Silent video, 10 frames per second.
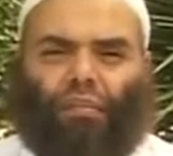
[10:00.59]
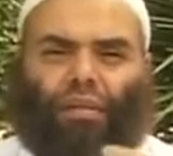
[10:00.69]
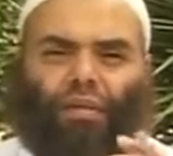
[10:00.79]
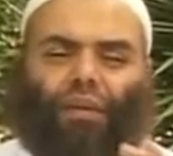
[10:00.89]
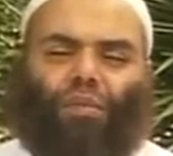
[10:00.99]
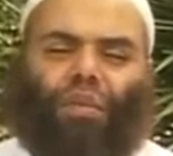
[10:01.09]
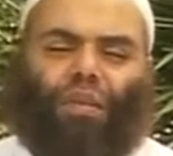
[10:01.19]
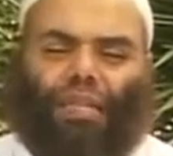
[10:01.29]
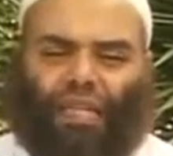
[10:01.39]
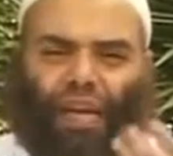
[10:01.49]
But then when the
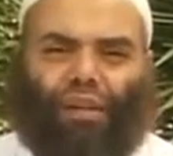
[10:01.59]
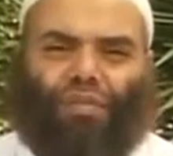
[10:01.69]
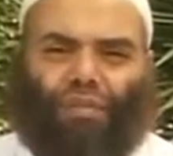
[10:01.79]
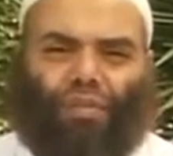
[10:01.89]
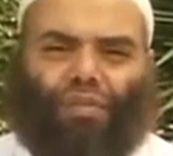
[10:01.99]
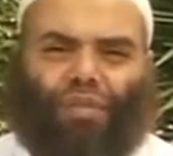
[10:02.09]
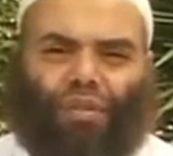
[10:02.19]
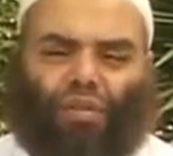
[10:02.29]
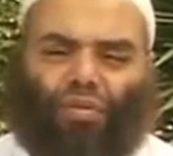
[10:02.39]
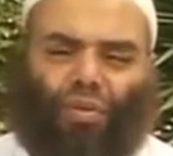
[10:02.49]
desire of the
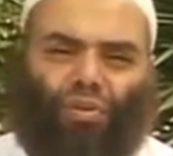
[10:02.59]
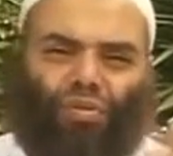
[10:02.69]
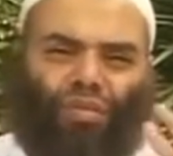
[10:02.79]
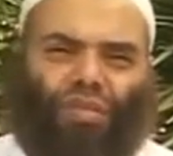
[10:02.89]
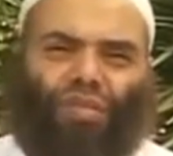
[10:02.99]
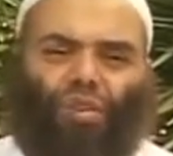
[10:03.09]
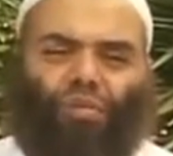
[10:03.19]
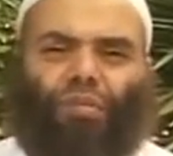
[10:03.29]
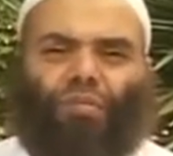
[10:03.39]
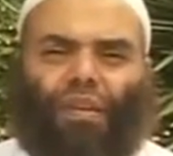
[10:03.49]
person or the orders of the
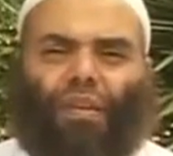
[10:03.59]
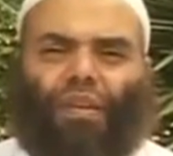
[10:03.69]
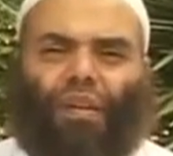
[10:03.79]
human being